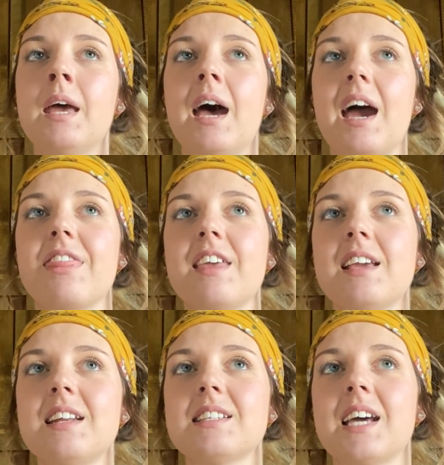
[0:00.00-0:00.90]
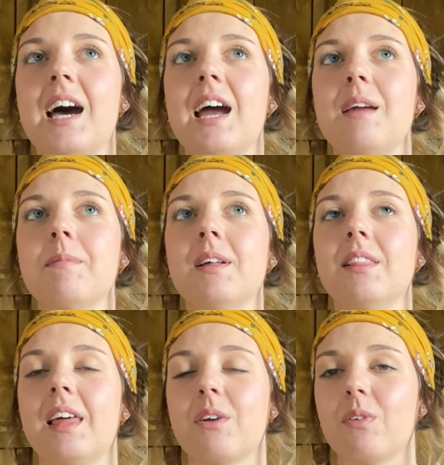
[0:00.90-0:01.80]
I think in a time
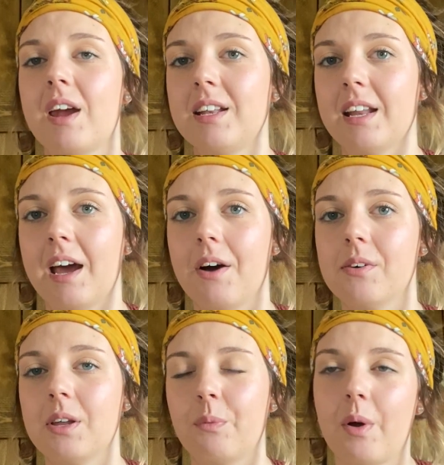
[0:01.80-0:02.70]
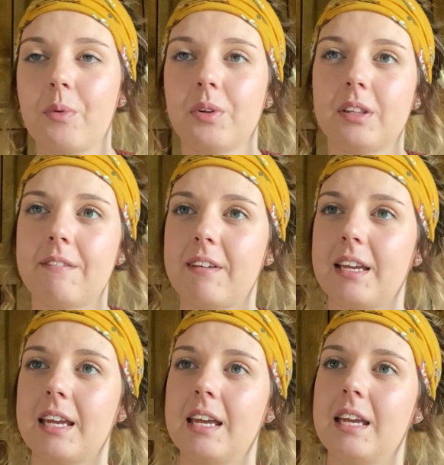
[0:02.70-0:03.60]
like right now, in what we're
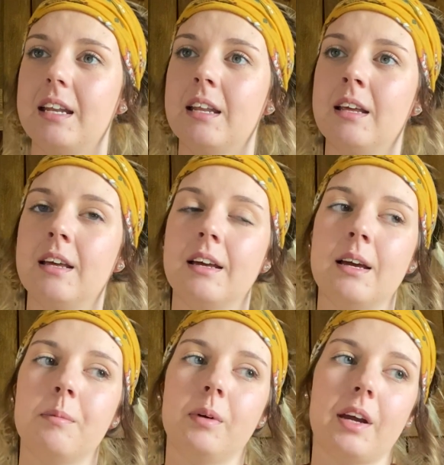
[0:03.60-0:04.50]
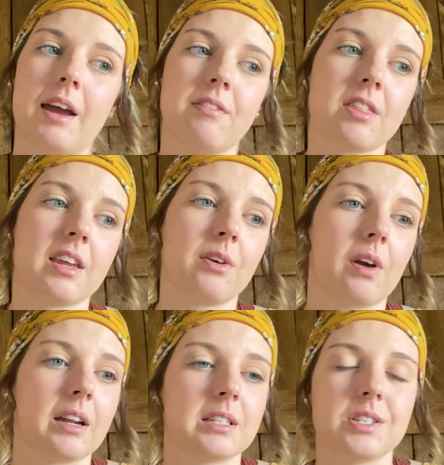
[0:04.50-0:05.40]
living in, where everything
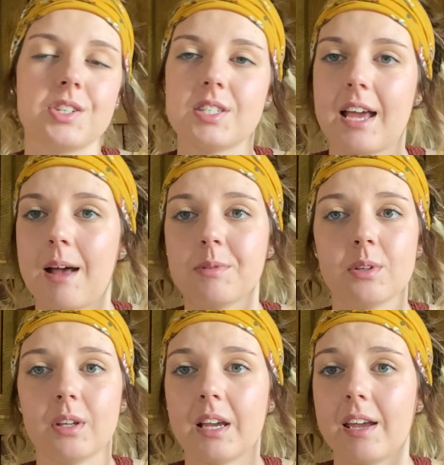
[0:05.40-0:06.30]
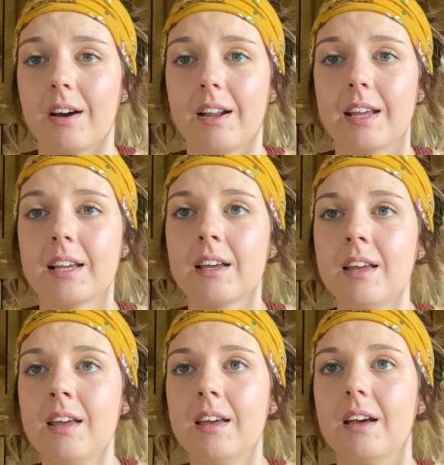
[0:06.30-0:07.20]
around us is just absolutely chaotic,
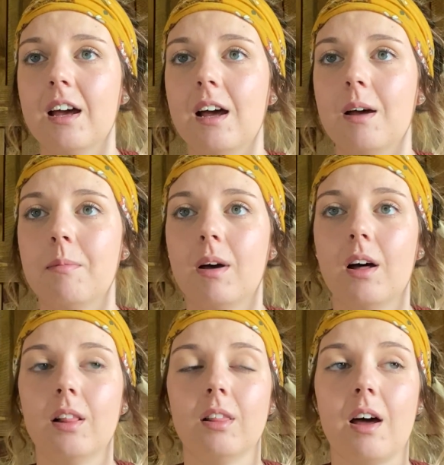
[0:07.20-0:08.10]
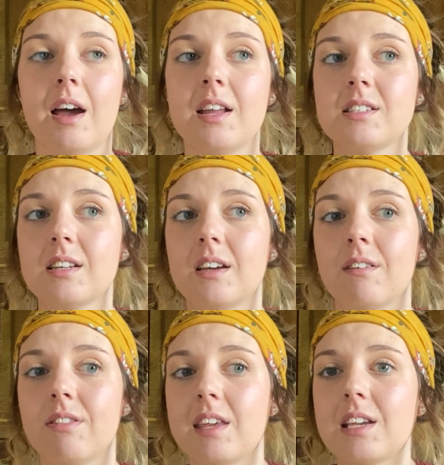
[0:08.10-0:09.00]
a lot
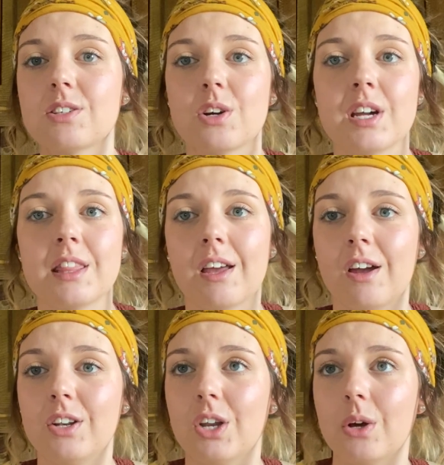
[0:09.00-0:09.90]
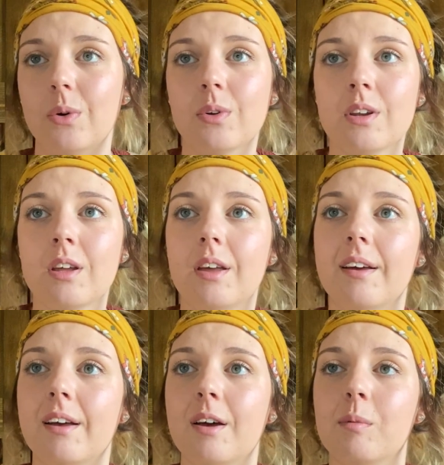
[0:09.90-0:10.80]
of things are in the unknown.
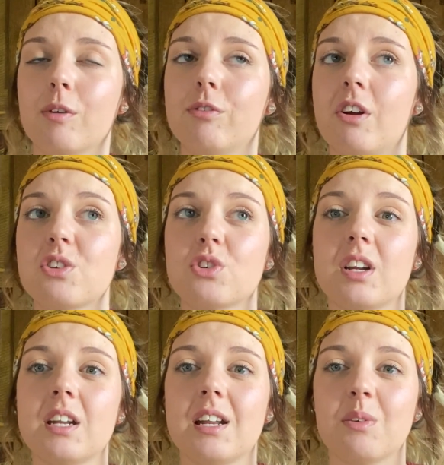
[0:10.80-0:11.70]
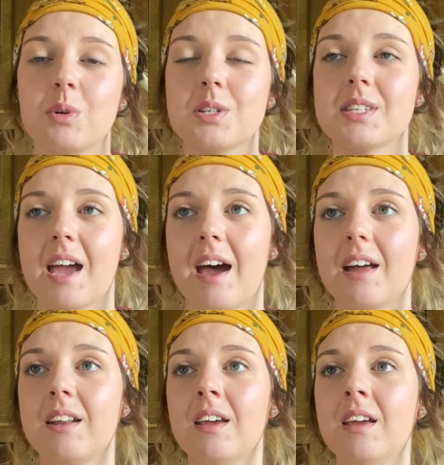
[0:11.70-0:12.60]
We're frustrated and we're sad.